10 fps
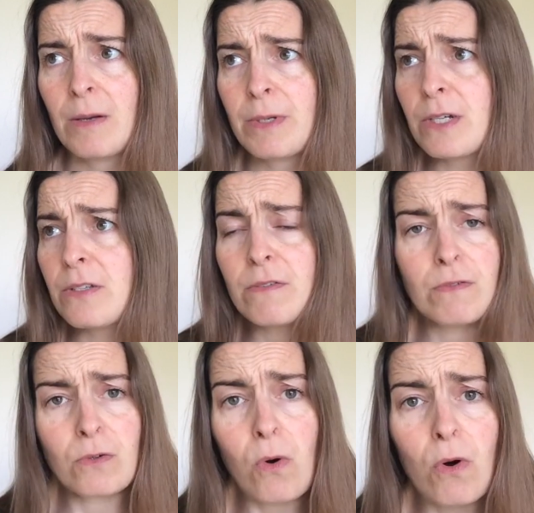Because of
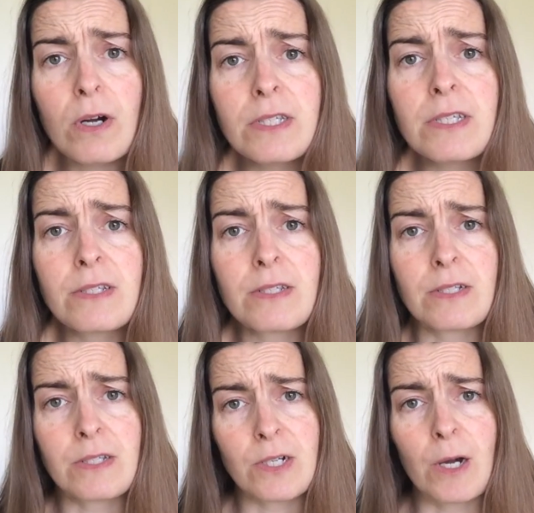course it's
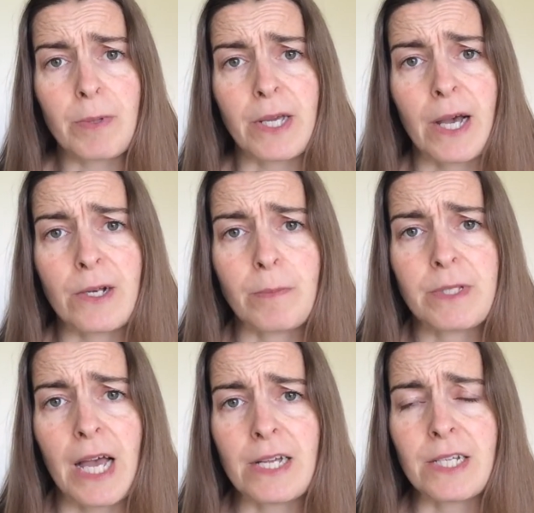disturbing and
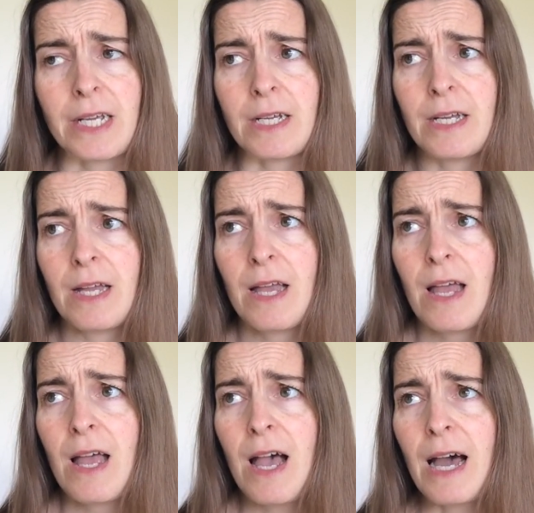upsetting.
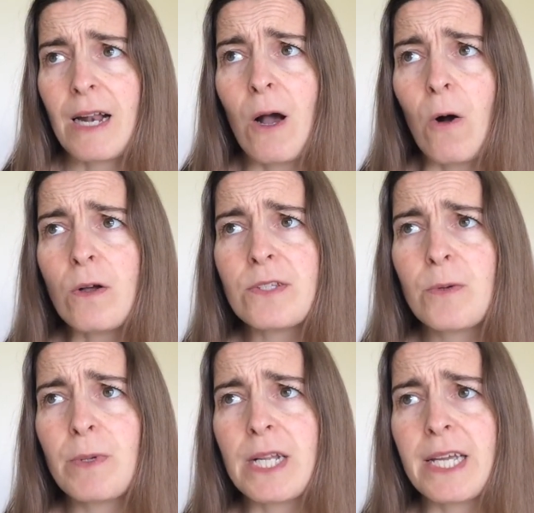And I also
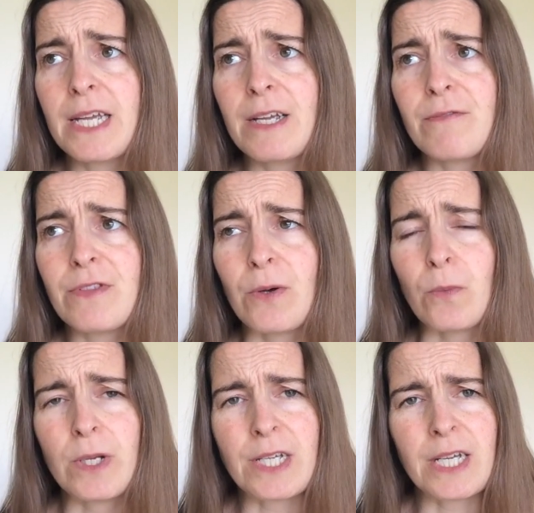believe that
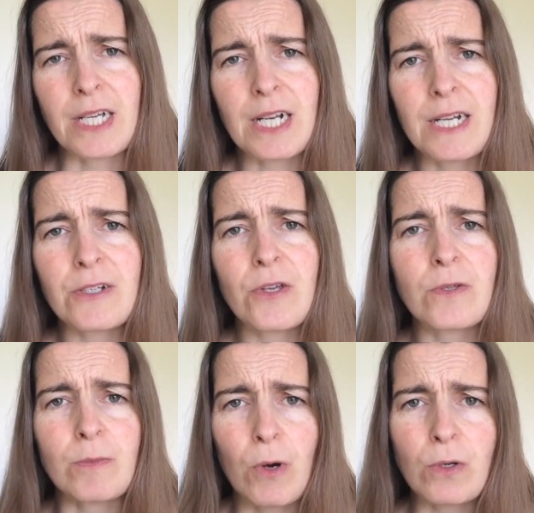we can clear
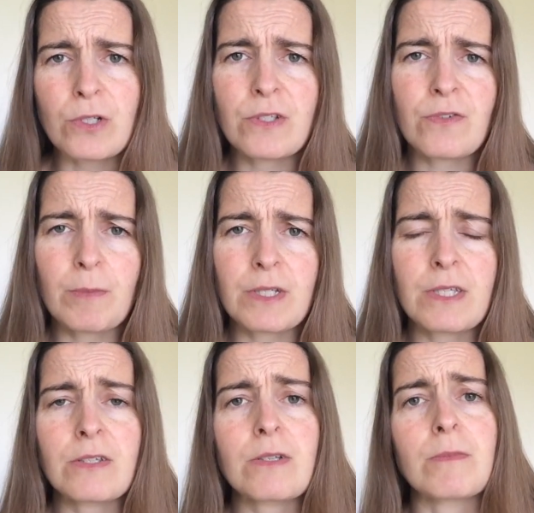those emotions from our
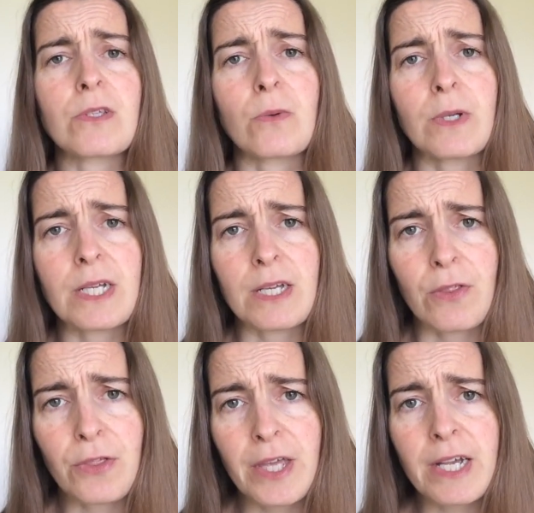system so we
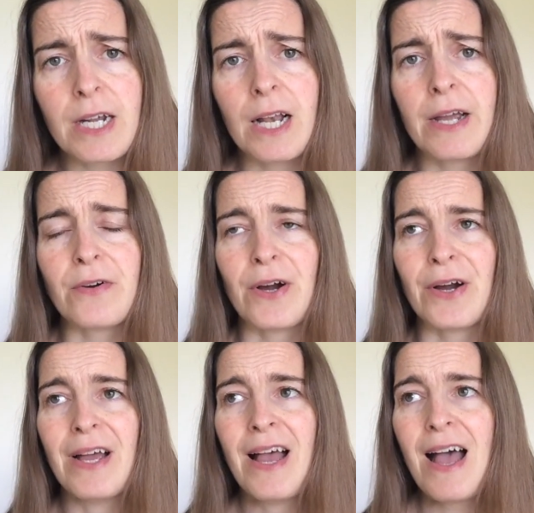can think
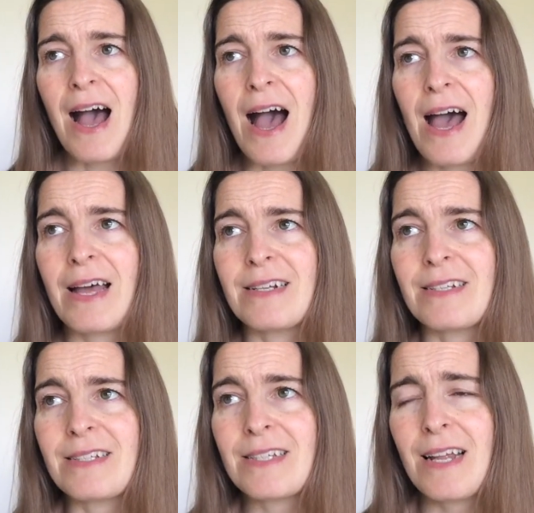clearer
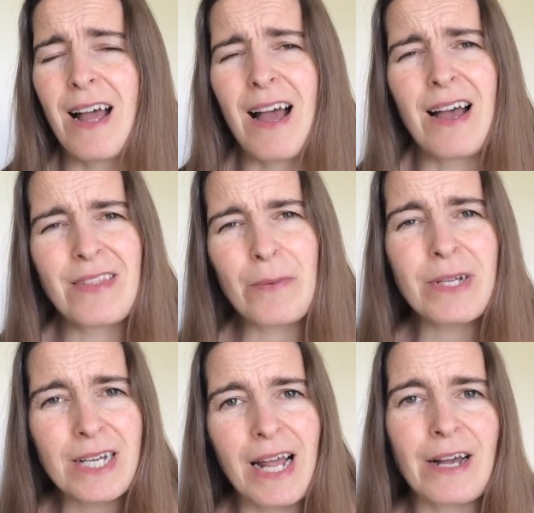and then we
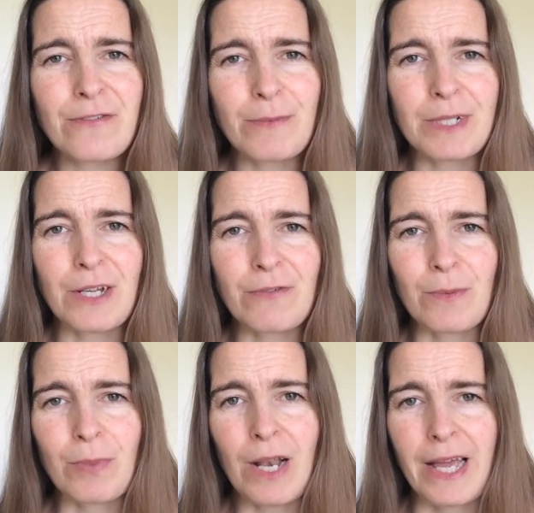can act from a
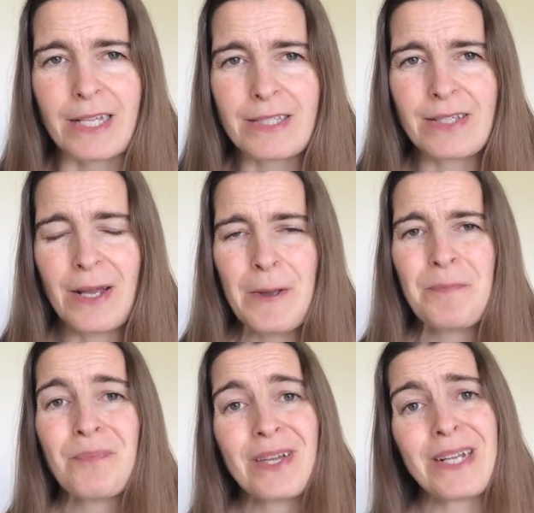different place.
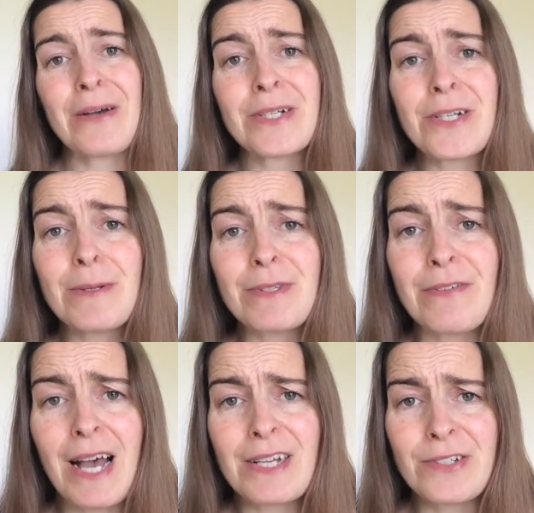Now, in terms of
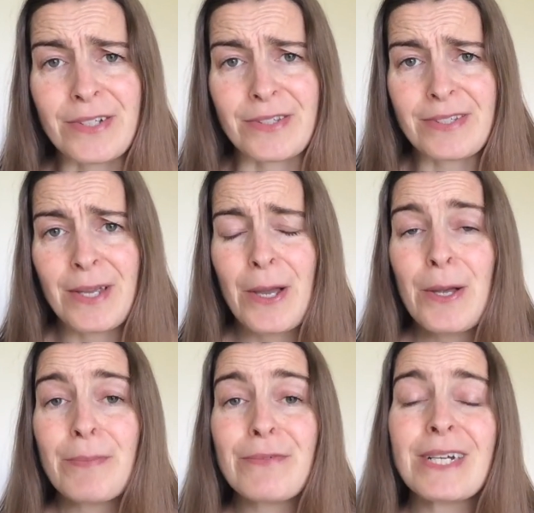actions,
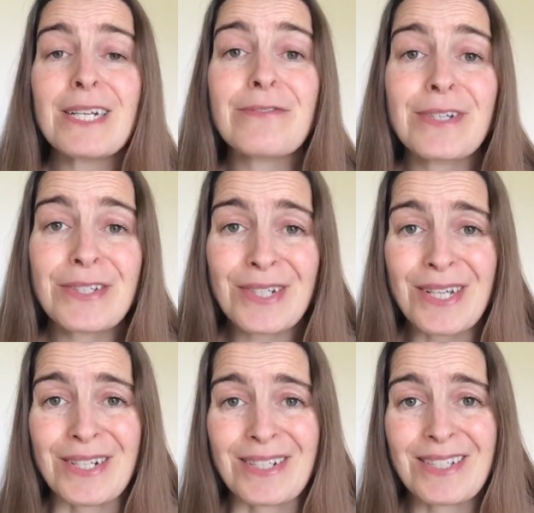be really
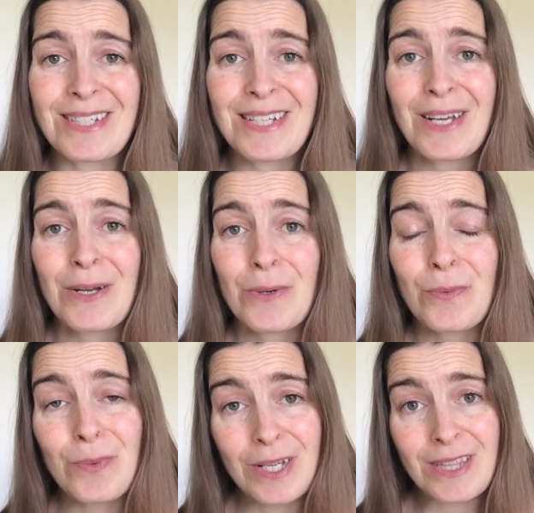vigilant
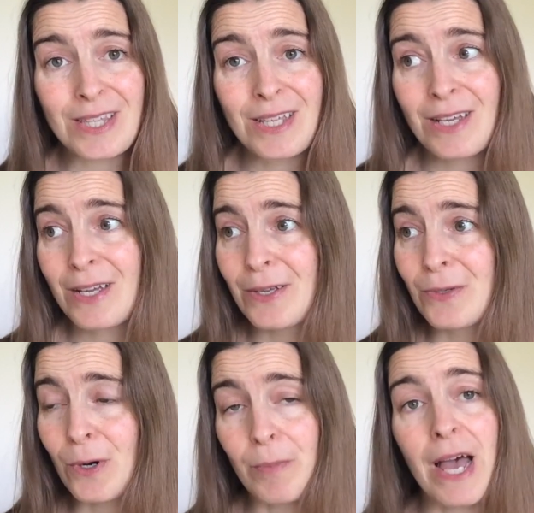with
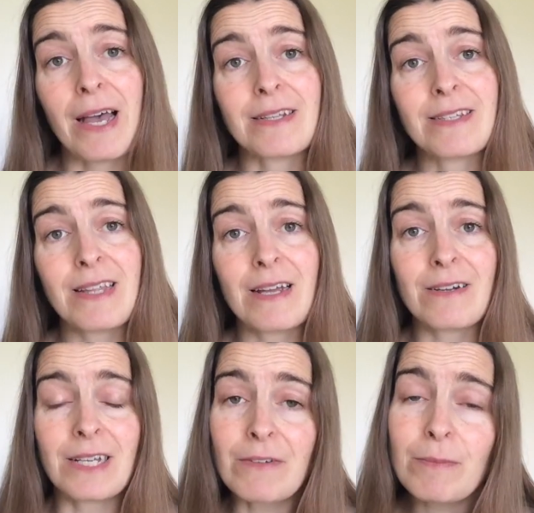your pets.
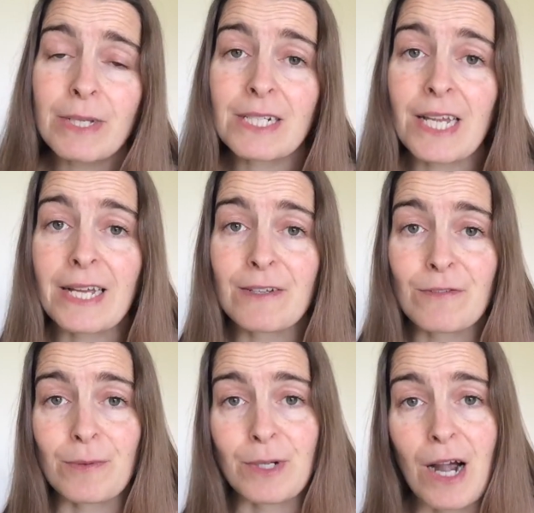They're even being taken
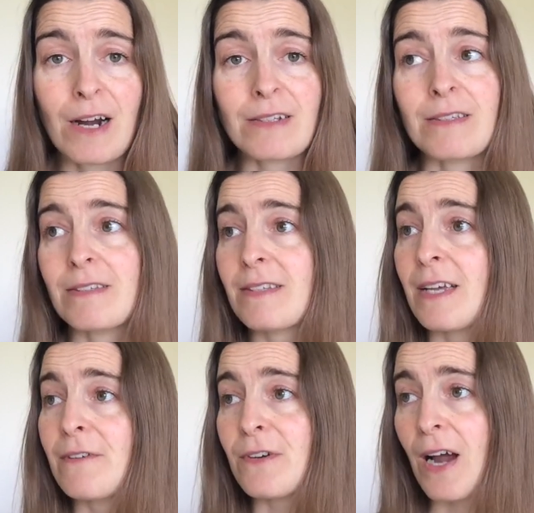from gardens.
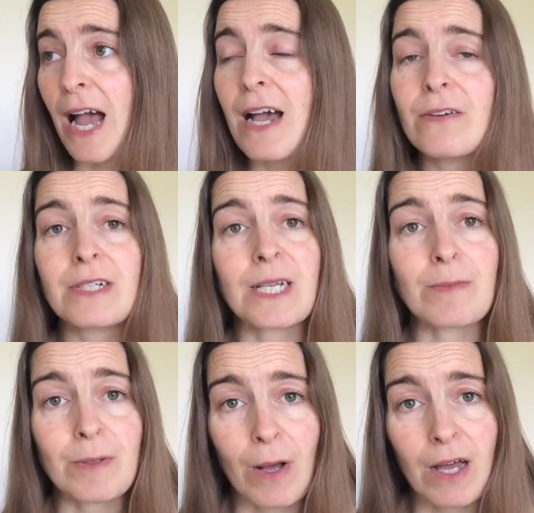If you're out,
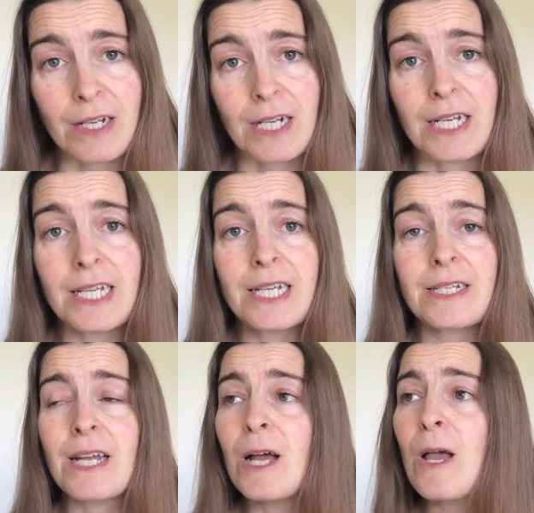keep them on a
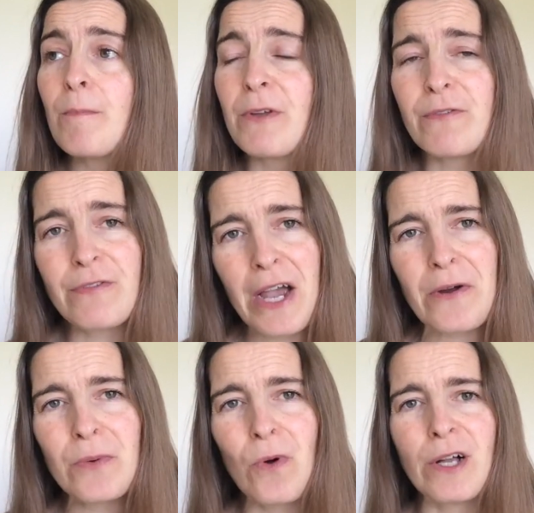lead. Be
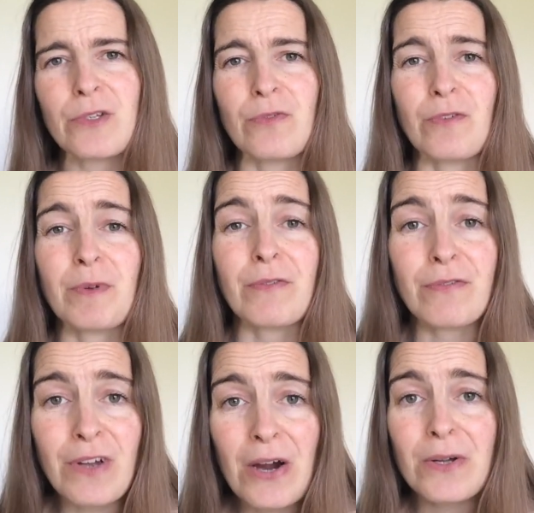very watchful. Be
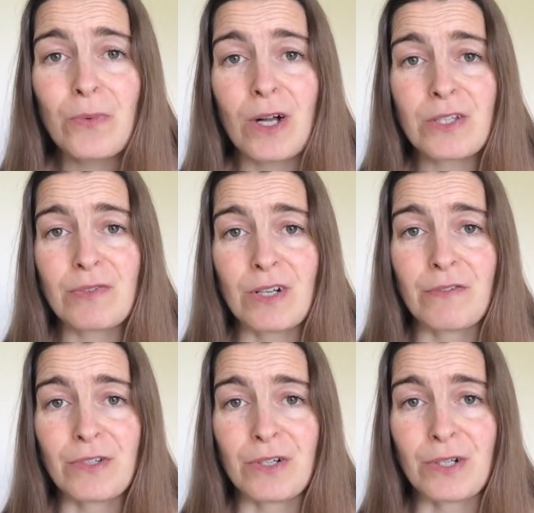very watchful
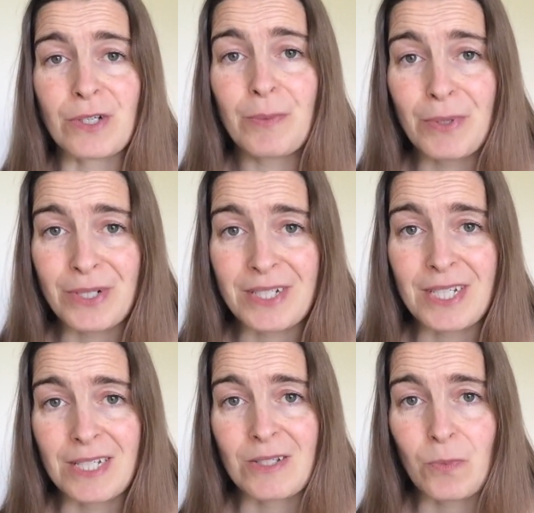of your
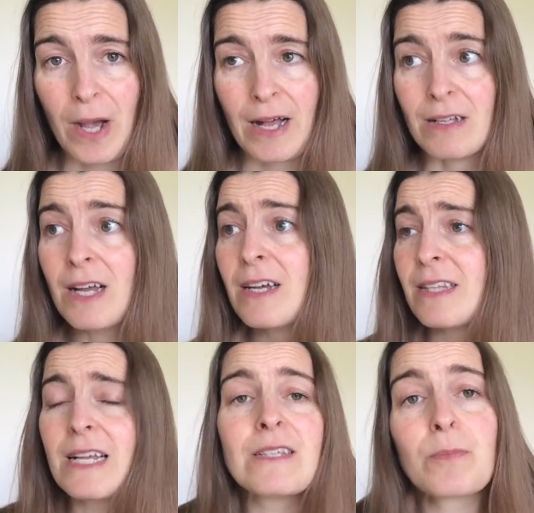community as well.
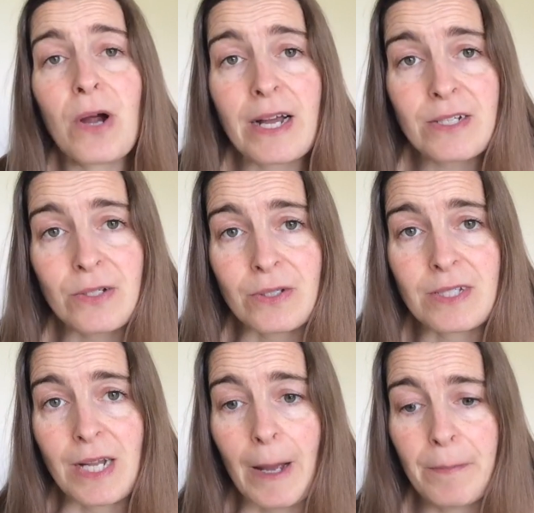That's a practical
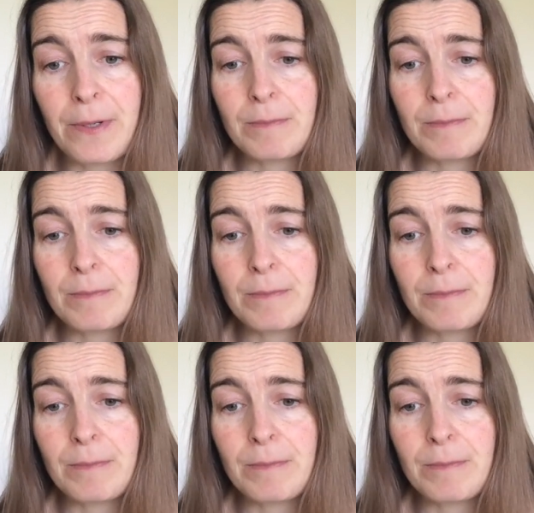step.